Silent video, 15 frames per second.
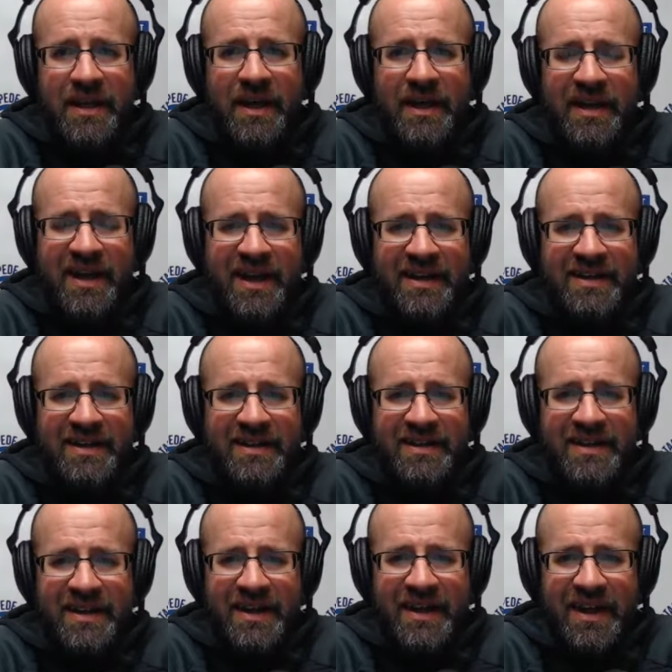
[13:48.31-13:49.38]
And
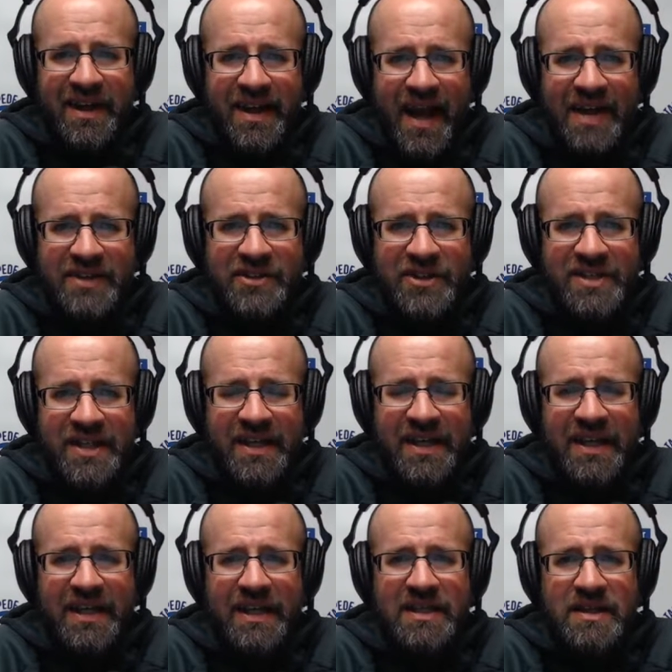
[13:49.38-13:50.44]
I just think
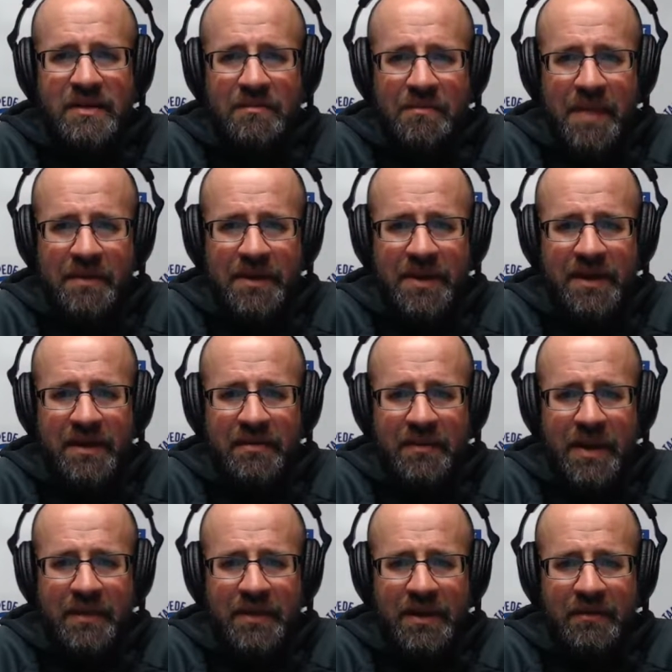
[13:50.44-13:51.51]
he needs
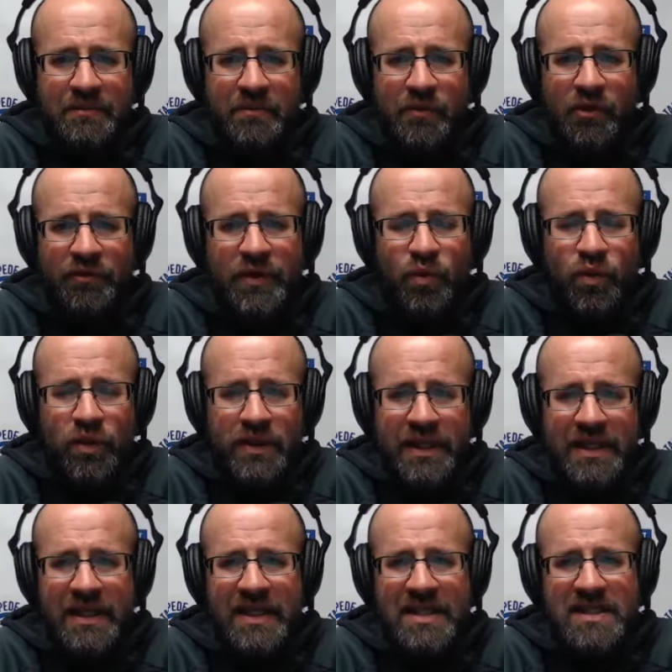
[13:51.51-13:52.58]
maybe Murphy would
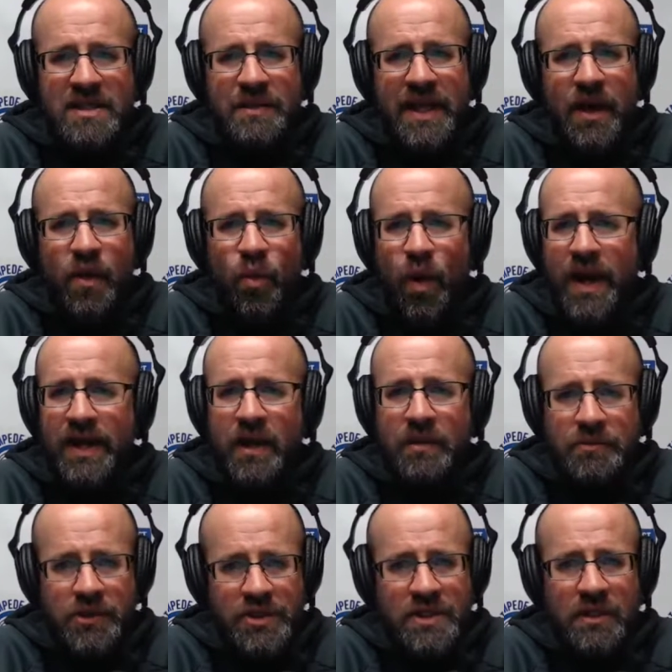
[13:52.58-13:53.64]
need to get some of that weight
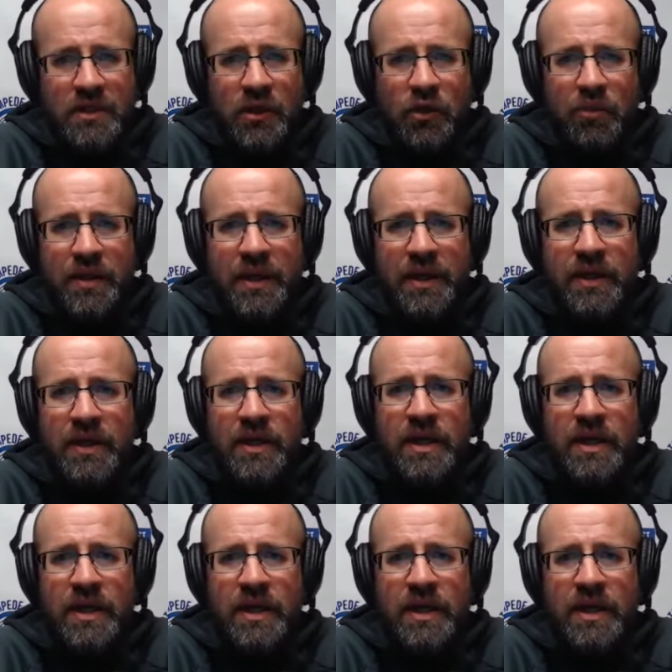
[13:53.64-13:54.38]
up just a little bit.